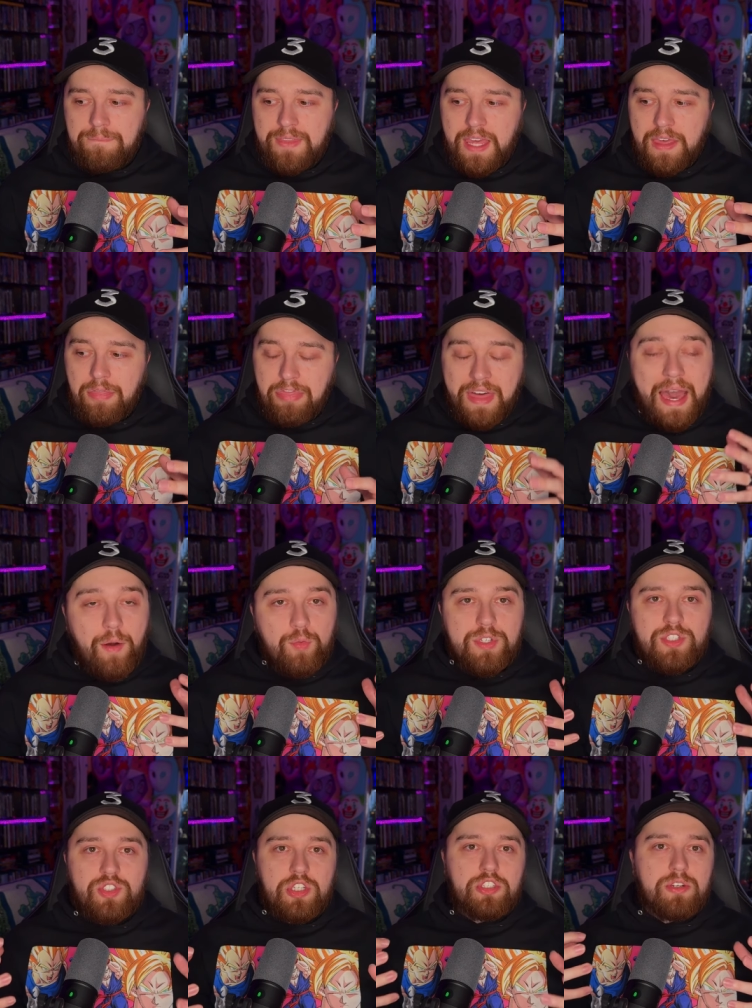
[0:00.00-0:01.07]
And that was
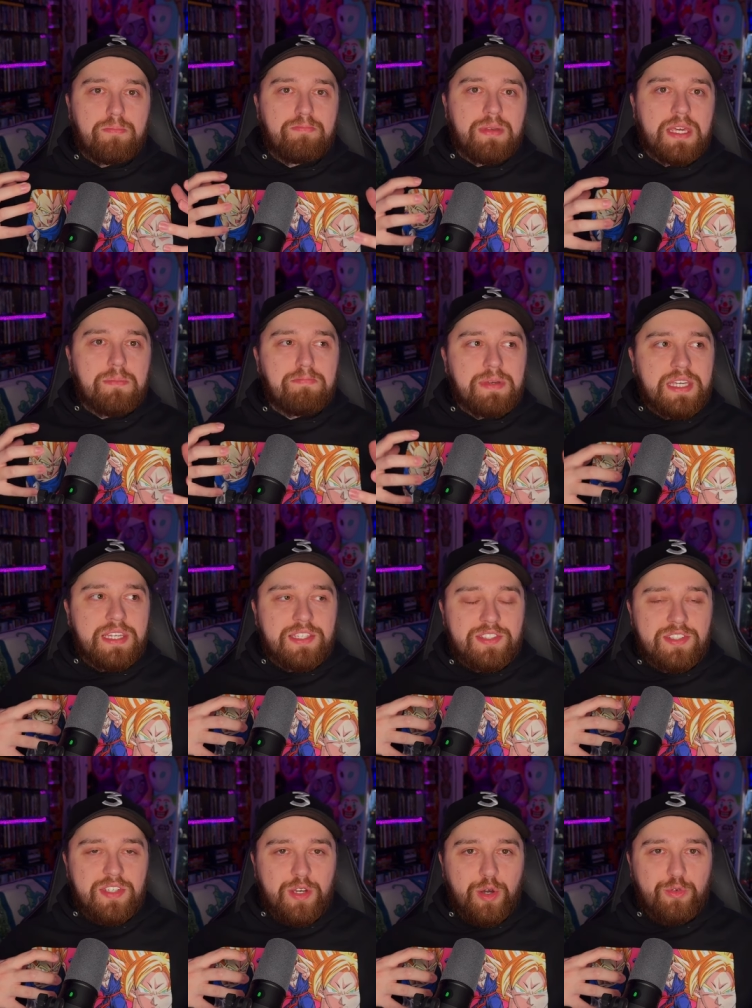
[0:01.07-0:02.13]
such a big
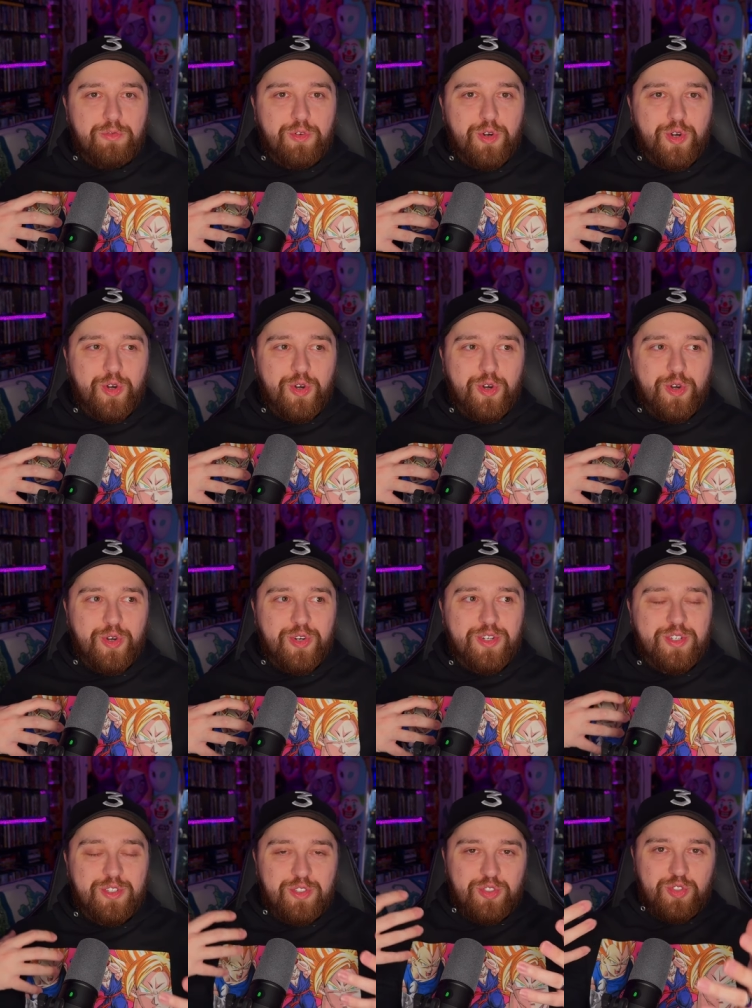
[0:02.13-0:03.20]
piece of her
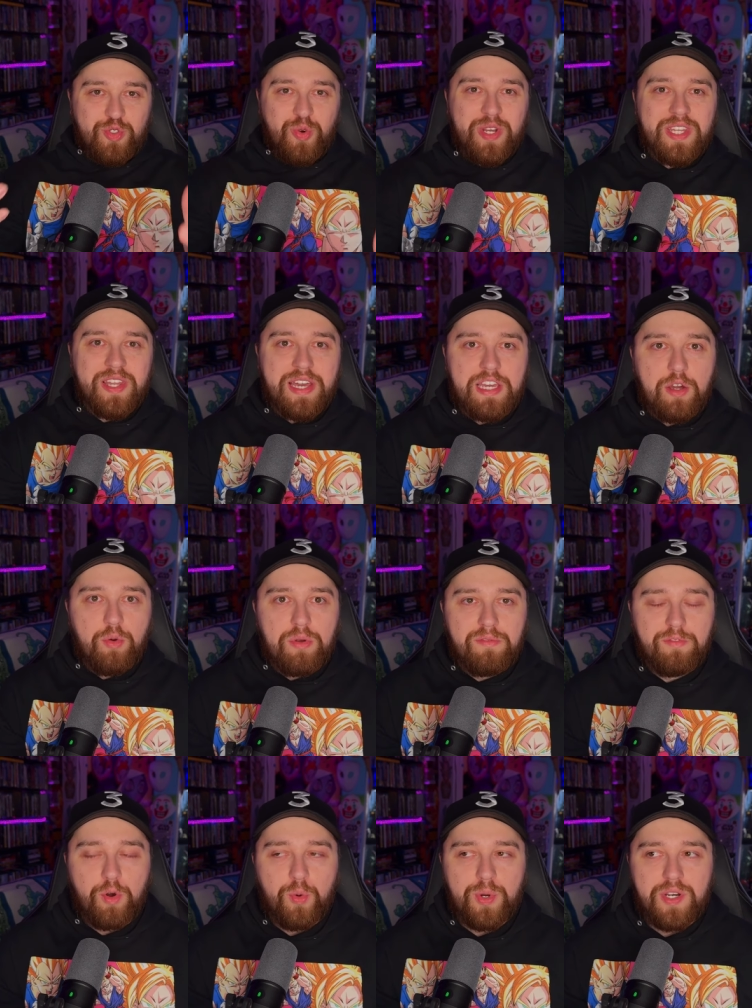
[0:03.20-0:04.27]
storyline going
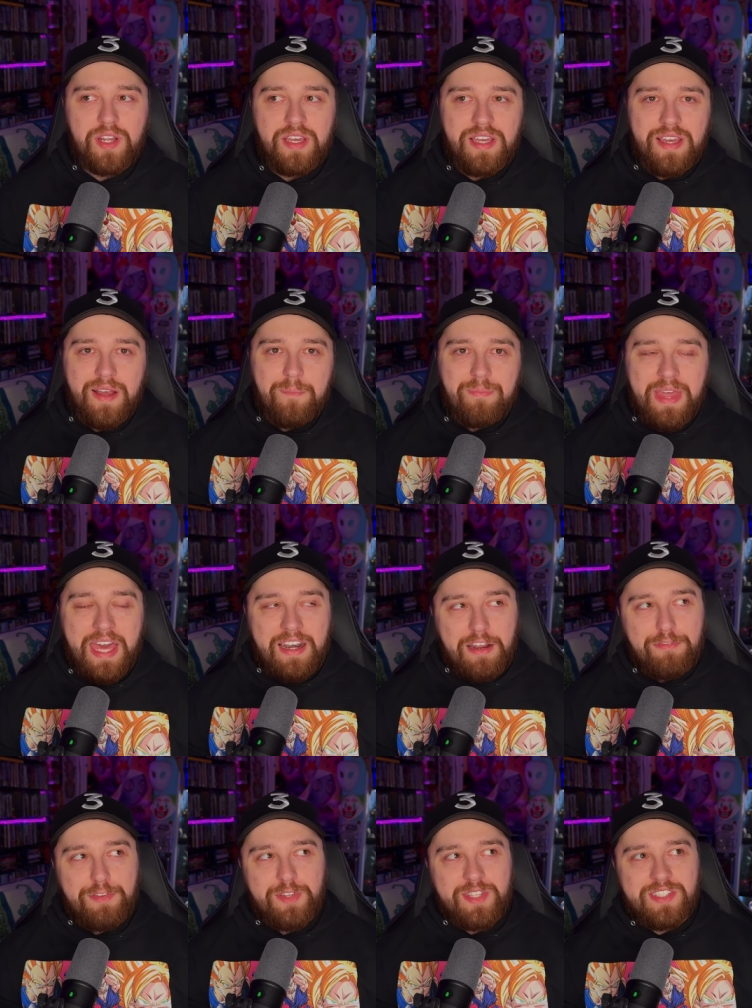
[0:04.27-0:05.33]
forward. And I
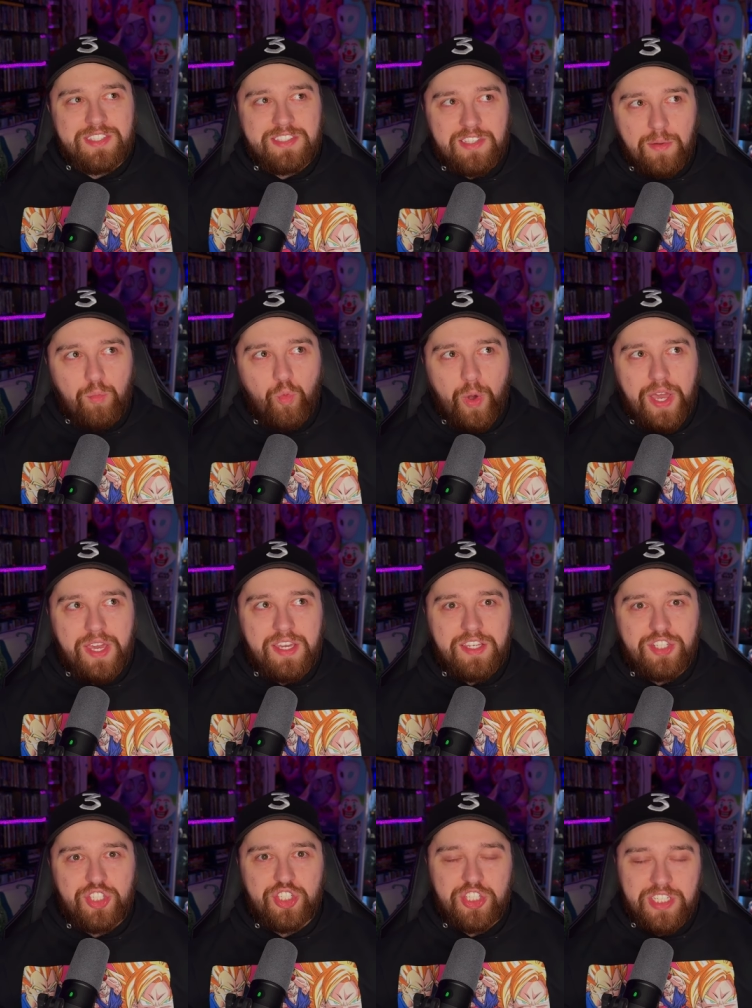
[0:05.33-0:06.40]
feel in some way
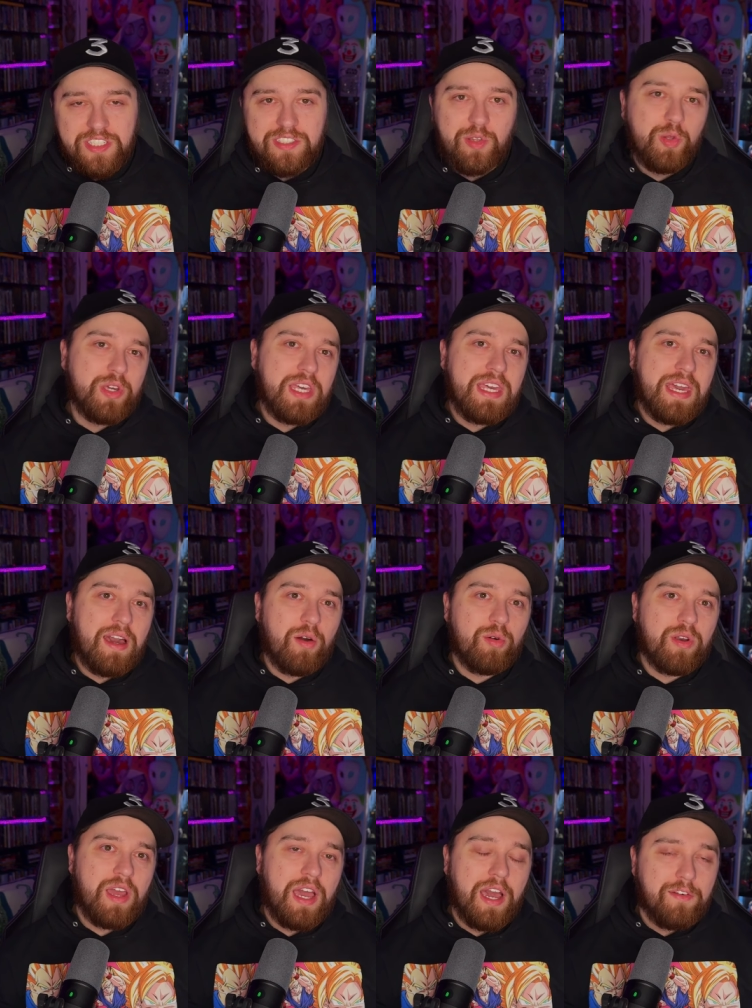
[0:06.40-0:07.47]
she is looking out
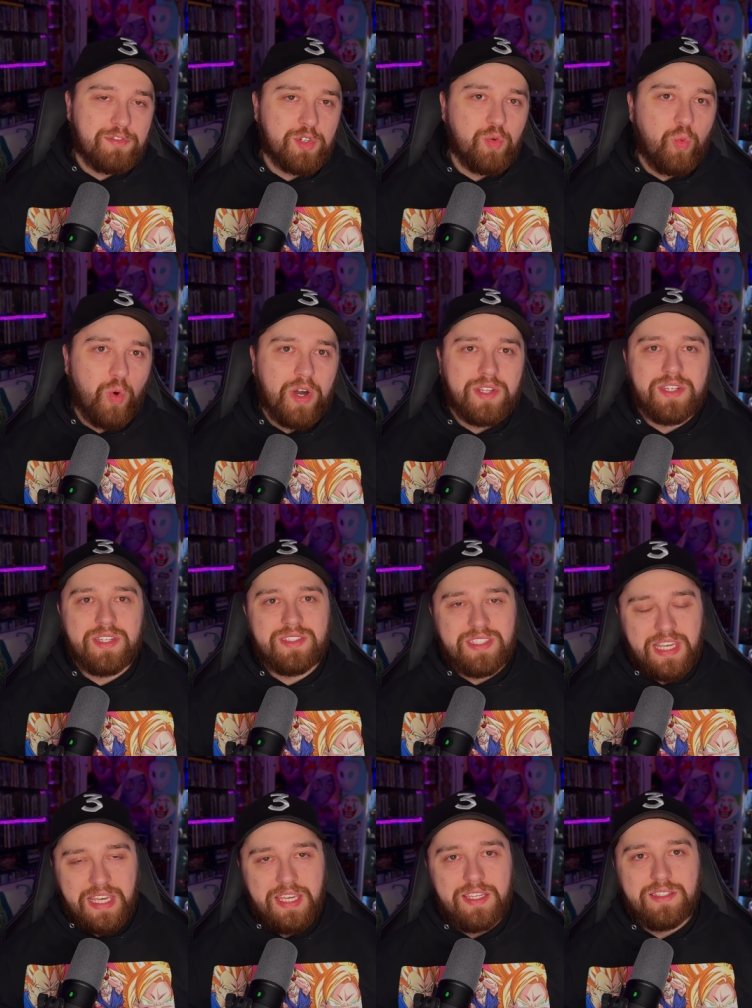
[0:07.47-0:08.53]
after Wanda's
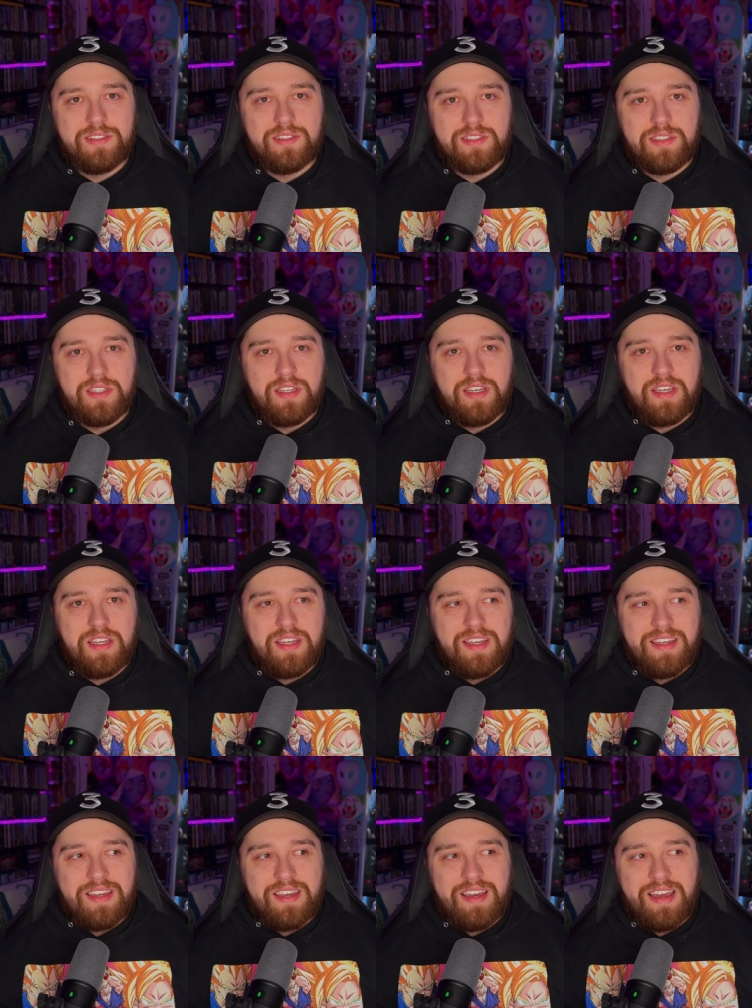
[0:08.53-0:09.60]
kids.
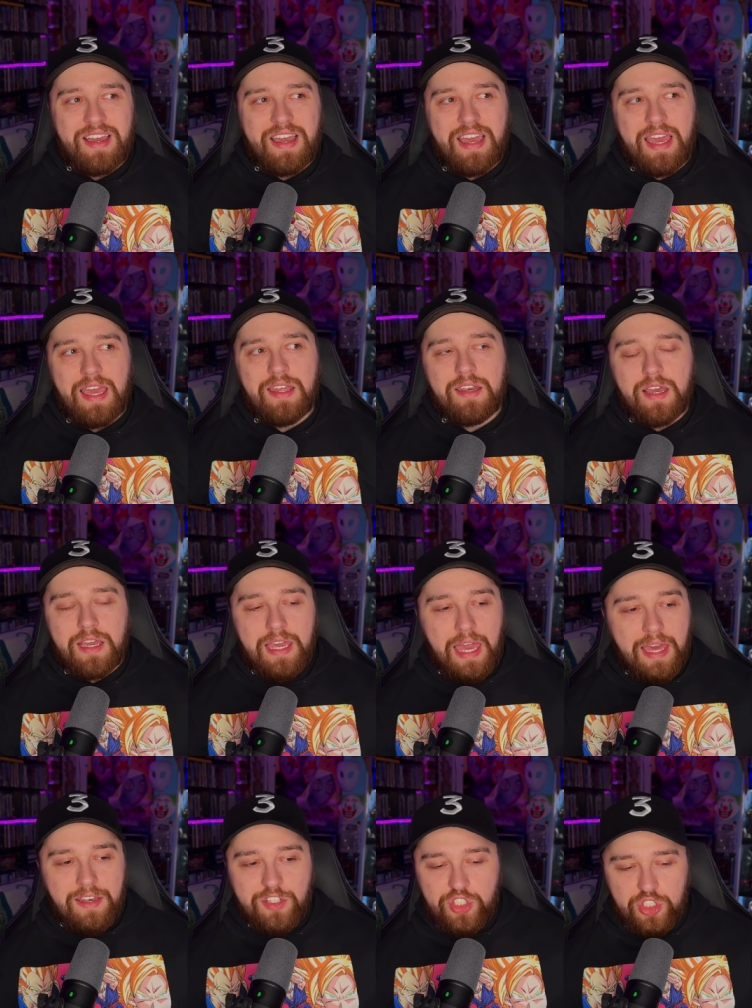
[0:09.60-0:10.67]
And
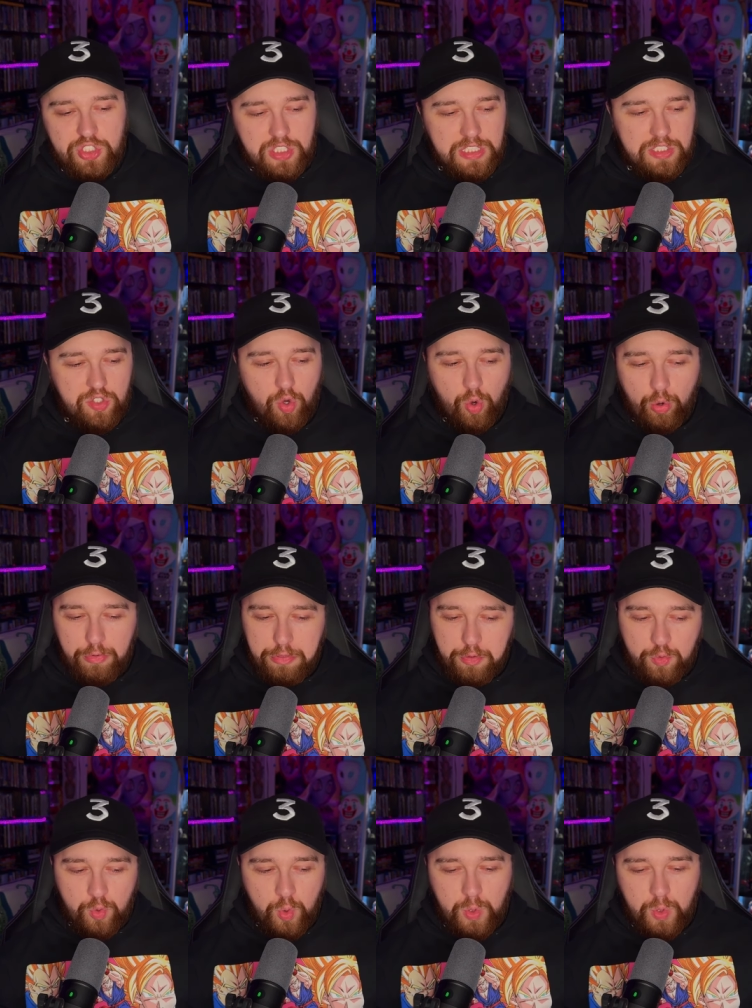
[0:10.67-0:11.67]
again, just this whole through